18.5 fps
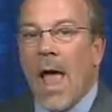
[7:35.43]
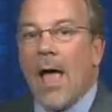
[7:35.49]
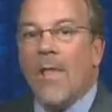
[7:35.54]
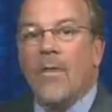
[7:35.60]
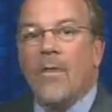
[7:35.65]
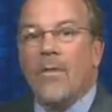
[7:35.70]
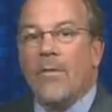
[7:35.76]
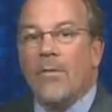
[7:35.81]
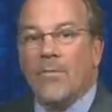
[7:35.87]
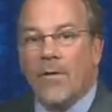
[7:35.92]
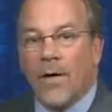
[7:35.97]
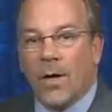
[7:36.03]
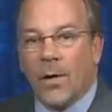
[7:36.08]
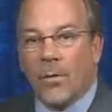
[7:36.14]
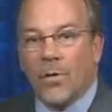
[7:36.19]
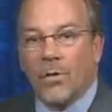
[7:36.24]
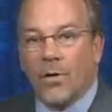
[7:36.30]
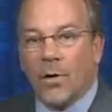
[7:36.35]
and that the
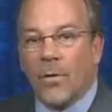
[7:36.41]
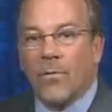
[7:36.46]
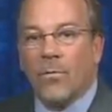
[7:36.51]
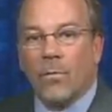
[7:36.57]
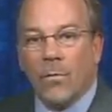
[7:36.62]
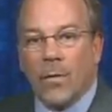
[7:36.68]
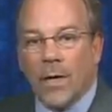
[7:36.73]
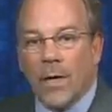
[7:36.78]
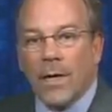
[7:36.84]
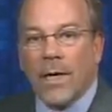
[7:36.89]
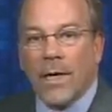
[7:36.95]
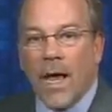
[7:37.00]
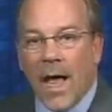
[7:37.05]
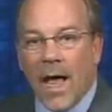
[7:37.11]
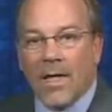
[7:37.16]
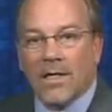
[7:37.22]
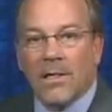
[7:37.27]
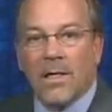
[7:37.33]
Federal Reserve really
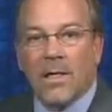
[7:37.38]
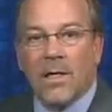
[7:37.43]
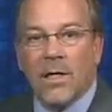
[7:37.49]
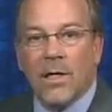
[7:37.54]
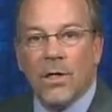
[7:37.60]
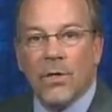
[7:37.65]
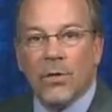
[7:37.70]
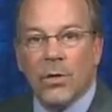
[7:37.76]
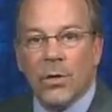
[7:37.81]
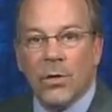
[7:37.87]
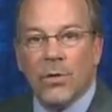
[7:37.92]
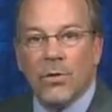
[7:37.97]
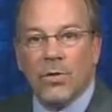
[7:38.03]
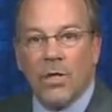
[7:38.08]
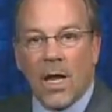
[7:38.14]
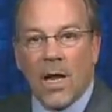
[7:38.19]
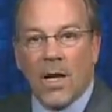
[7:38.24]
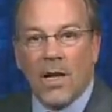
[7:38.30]
hasn't
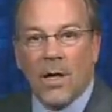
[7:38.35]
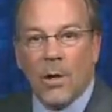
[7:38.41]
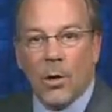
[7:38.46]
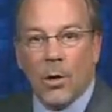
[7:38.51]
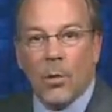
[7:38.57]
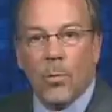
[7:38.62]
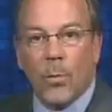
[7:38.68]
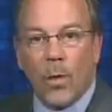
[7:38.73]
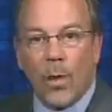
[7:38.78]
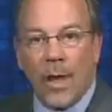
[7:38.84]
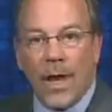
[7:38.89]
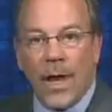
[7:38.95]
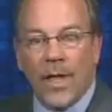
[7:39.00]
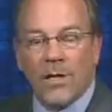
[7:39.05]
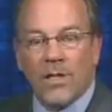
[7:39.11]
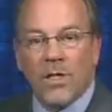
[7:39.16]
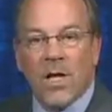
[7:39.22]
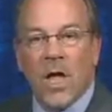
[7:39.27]
introduced any new
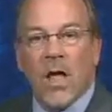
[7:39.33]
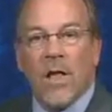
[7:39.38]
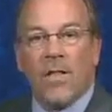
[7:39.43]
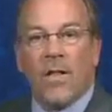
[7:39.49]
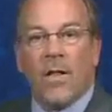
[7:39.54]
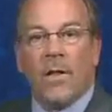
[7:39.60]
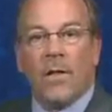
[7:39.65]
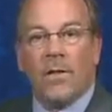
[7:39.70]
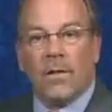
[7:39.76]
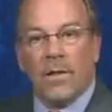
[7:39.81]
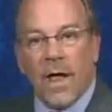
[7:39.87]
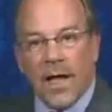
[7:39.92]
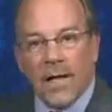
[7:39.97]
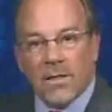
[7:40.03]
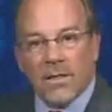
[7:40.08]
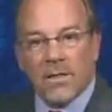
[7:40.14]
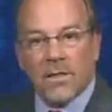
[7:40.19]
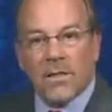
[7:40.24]
plans. The
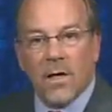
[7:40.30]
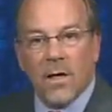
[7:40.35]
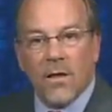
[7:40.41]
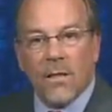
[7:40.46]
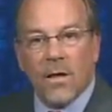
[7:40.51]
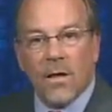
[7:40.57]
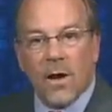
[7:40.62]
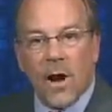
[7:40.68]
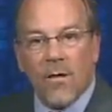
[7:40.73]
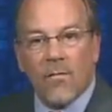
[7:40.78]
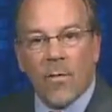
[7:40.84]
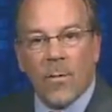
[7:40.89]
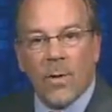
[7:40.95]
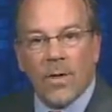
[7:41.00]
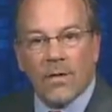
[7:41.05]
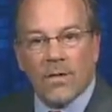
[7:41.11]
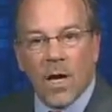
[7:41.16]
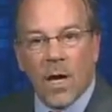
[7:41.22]
less the
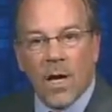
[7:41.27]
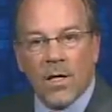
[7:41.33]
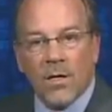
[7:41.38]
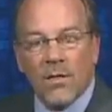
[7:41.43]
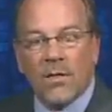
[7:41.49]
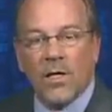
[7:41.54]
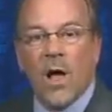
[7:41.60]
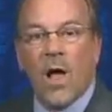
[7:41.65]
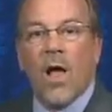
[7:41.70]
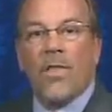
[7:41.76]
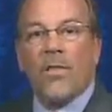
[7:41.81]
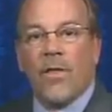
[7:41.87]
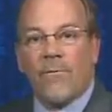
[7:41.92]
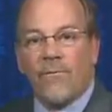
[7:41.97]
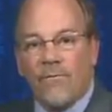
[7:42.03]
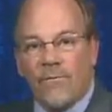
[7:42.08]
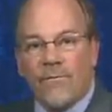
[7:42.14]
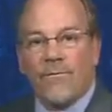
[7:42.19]
government does,
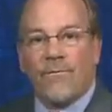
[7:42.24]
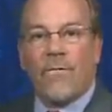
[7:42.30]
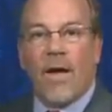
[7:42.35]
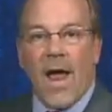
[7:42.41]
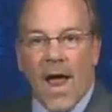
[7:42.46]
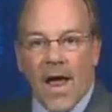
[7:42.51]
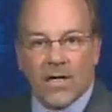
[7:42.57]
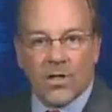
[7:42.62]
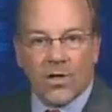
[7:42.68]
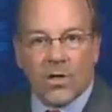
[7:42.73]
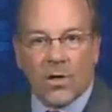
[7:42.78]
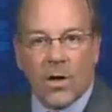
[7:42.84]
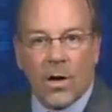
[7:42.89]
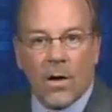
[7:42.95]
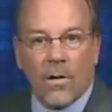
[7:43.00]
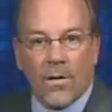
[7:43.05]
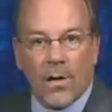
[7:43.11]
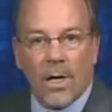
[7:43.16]
the
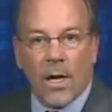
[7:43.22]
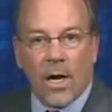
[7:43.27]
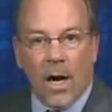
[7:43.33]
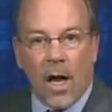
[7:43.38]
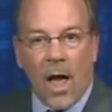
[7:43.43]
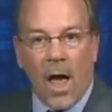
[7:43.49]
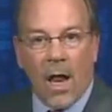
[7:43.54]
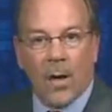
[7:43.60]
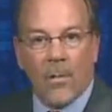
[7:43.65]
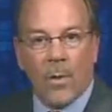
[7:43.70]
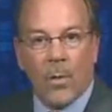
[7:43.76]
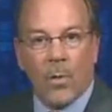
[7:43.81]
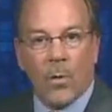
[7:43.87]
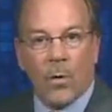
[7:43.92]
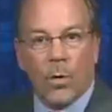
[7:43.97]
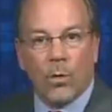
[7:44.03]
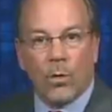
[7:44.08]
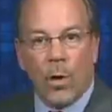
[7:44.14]
faster the economy
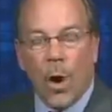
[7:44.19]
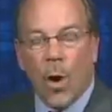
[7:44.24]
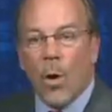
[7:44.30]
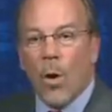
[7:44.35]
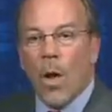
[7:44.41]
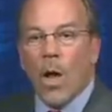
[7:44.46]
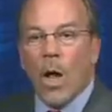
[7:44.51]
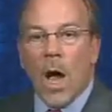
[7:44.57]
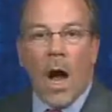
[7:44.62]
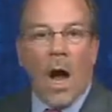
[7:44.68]
will grow.